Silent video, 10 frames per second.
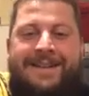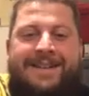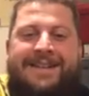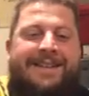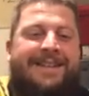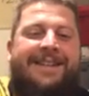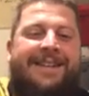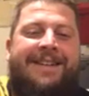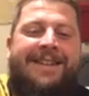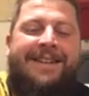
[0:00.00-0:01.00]

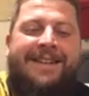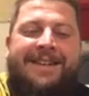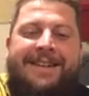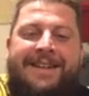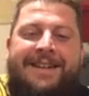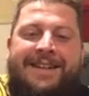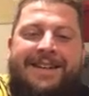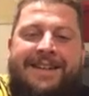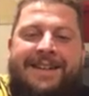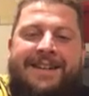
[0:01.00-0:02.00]

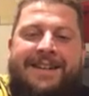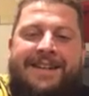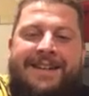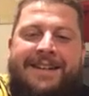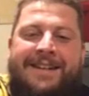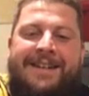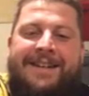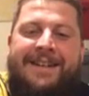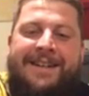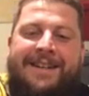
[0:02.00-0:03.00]

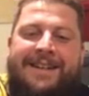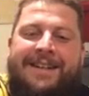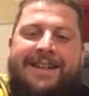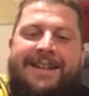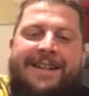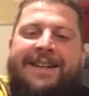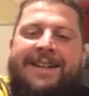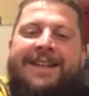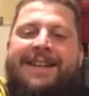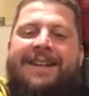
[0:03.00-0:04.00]

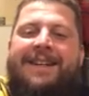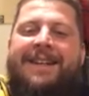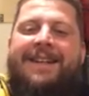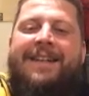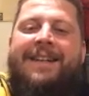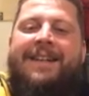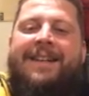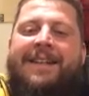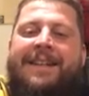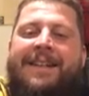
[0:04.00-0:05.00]

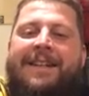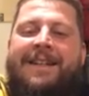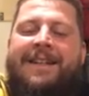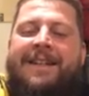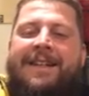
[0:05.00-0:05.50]
This person isn't speaking.